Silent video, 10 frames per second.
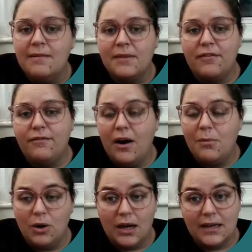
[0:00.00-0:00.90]
they're far
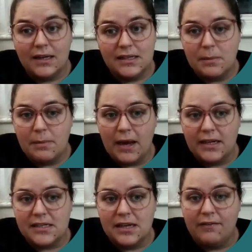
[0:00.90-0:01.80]
more likely to be
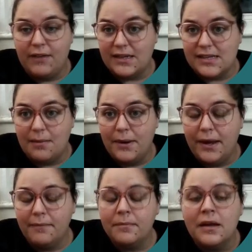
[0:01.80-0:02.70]
panicked if that's
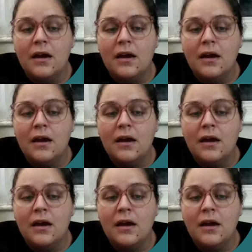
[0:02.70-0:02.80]
happening.